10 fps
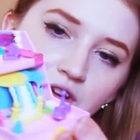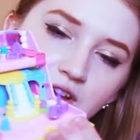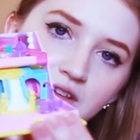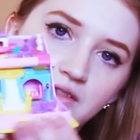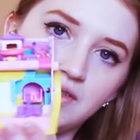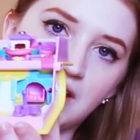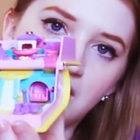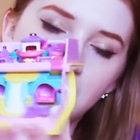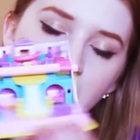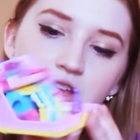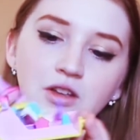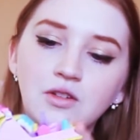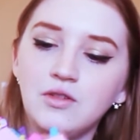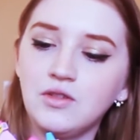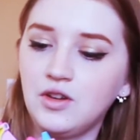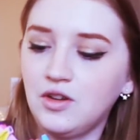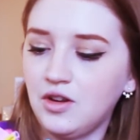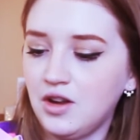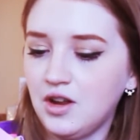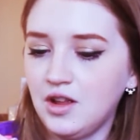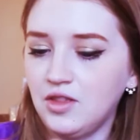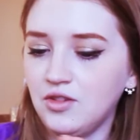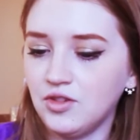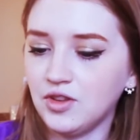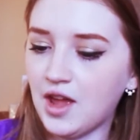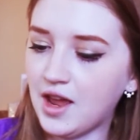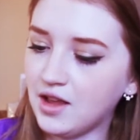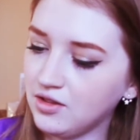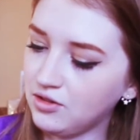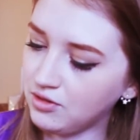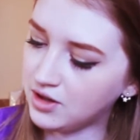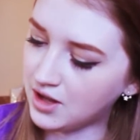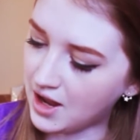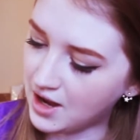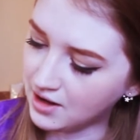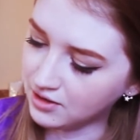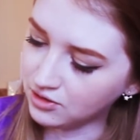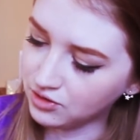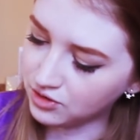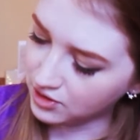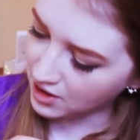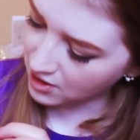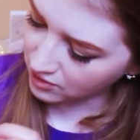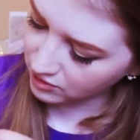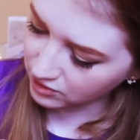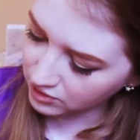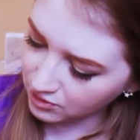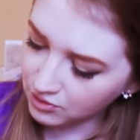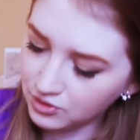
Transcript: It's very cute. There's like a little gate and little stairs and a little